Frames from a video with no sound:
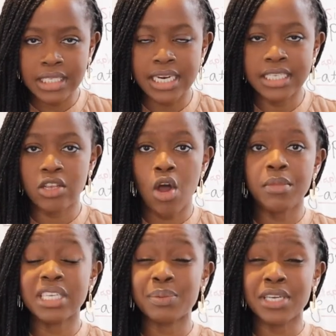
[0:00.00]
And he's
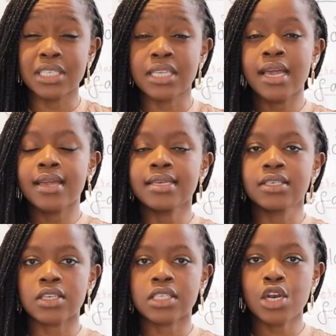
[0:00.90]
harmless because he
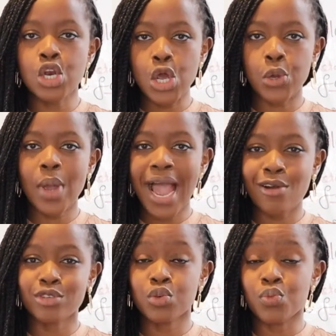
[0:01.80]
doesn't know
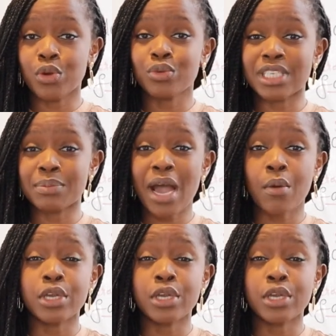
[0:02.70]
how to wield this power.